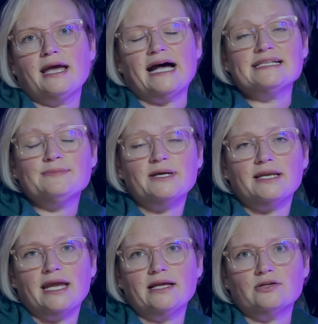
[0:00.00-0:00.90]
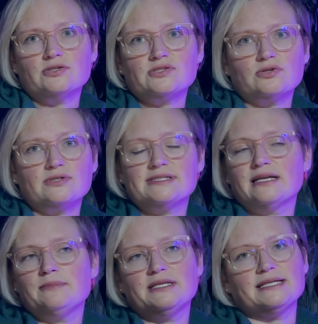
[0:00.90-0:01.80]
asthma inhalers or
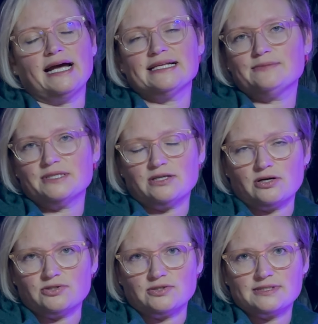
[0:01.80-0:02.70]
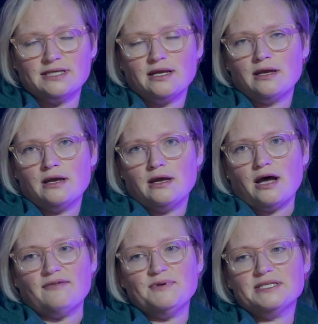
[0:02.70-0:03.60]
send me to asthma doctors.
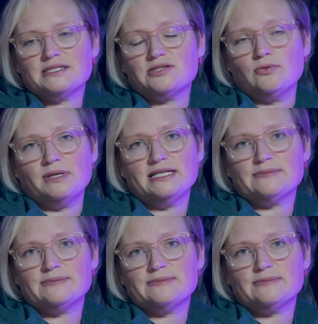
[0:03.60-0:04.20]
I've been to so many